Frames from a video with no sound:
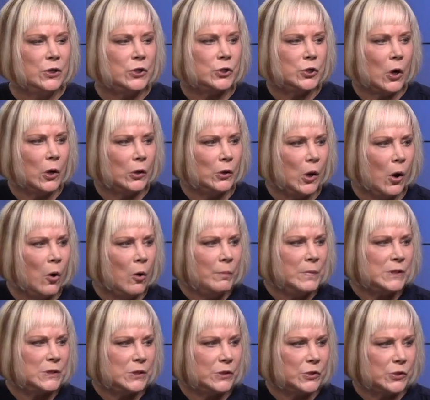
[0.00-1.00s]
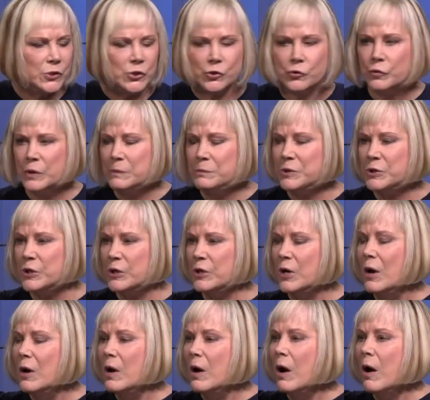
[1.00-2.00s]
shalom is a
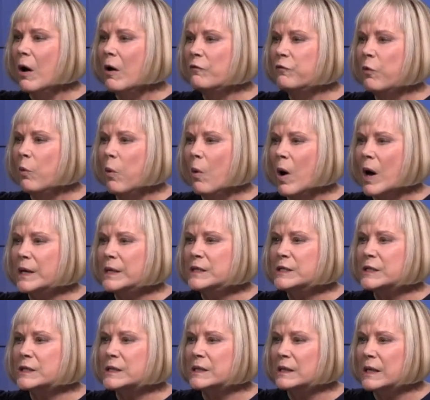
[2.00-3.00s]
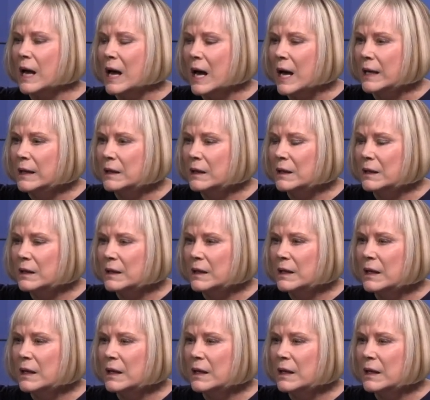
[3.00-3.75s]
description of what it's like